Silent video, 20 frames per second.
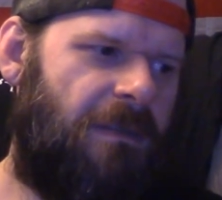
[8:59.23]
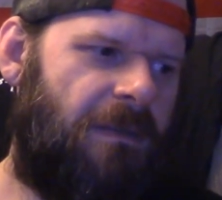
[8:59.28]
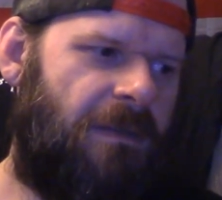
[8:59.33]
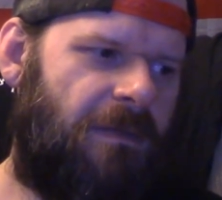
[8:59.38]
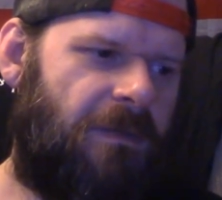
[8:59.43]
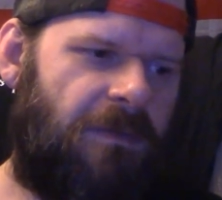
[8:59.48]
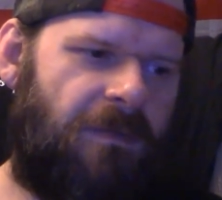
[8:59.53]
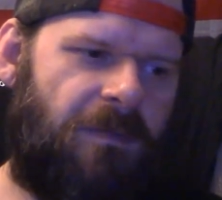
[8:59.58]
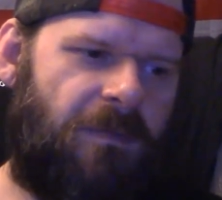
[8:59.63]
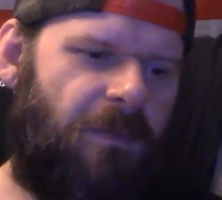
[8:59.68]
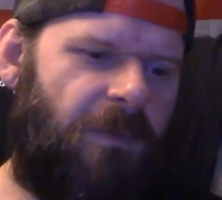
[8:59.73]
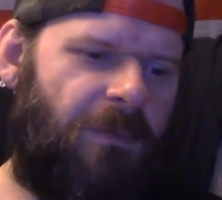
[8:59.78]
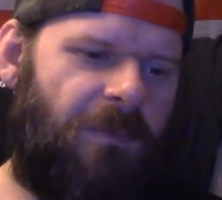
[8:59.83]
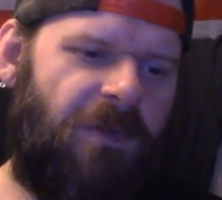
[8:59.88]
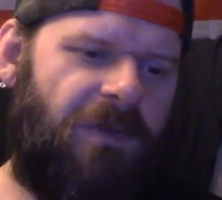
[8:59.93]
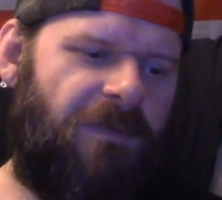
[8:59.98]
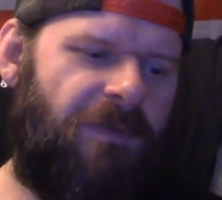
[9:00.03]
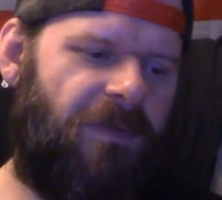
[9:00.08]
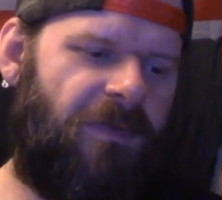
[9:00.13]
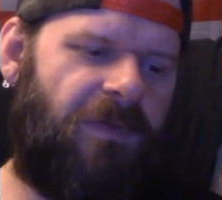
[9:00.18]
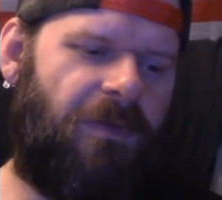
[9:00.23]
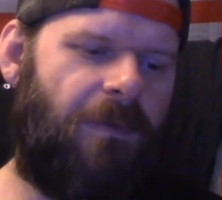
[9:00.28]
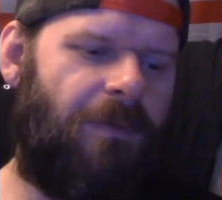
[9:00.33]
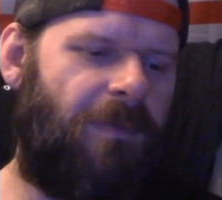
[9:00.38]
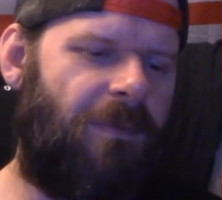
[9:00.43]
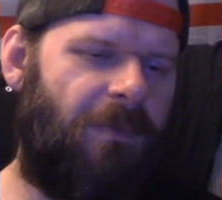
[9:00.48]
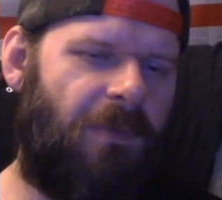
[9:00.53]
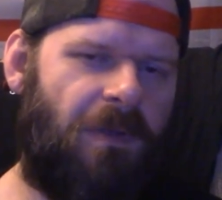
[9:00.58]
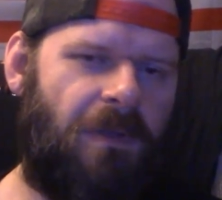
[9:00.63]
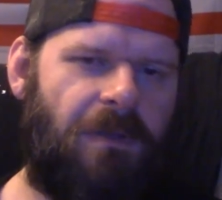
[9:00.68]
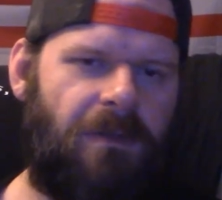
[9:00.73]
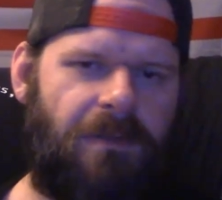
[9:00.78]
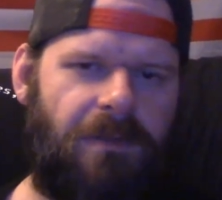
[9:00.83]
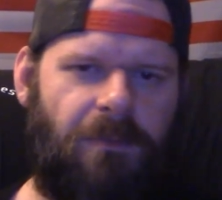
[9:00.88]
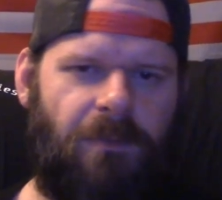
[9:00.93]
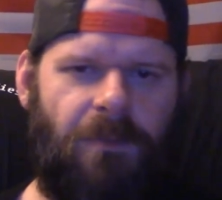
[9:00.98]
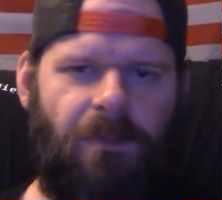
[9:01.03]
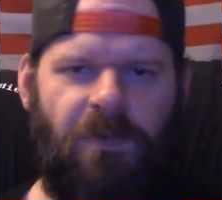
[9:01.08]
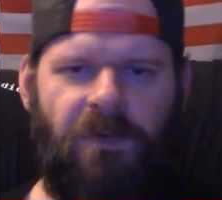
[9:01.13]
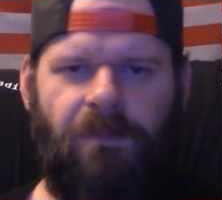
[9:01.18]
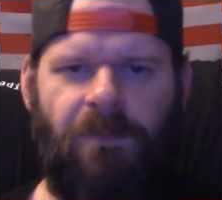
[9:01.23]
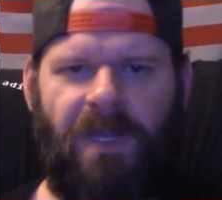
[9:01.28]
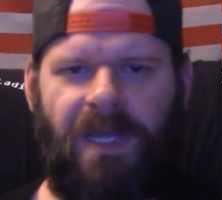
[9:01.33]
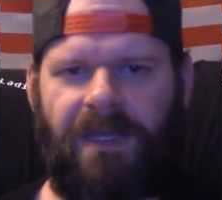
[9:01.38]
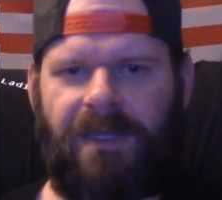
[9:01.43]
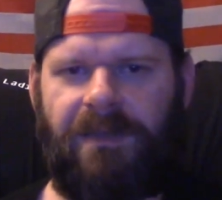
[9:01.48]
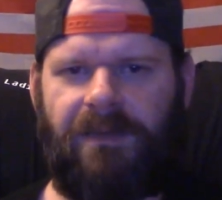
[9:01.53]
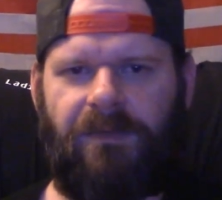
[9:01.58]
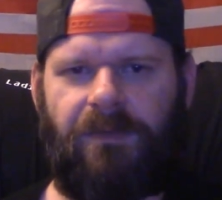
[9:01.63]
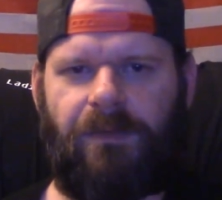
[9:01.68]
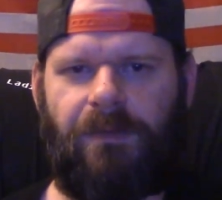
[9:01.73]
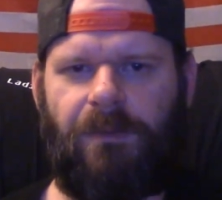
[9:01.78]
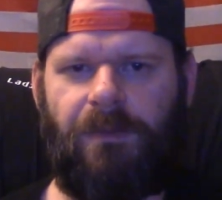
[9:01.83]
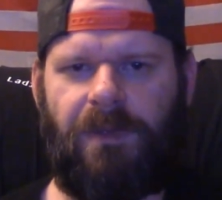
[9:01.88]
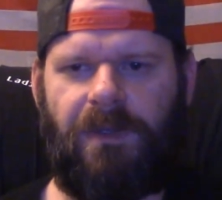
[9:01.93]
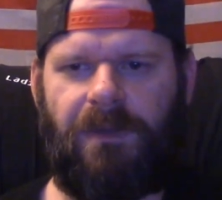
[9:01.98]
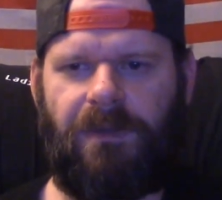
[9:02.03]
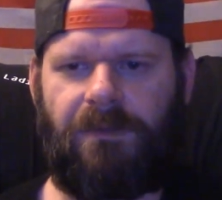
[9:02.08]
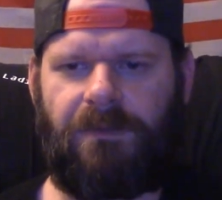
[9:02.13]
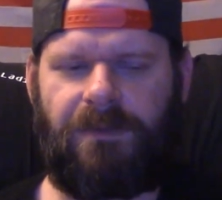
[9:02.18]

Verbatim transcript: So should we move the Super Bowl? Or should we move Black History Month?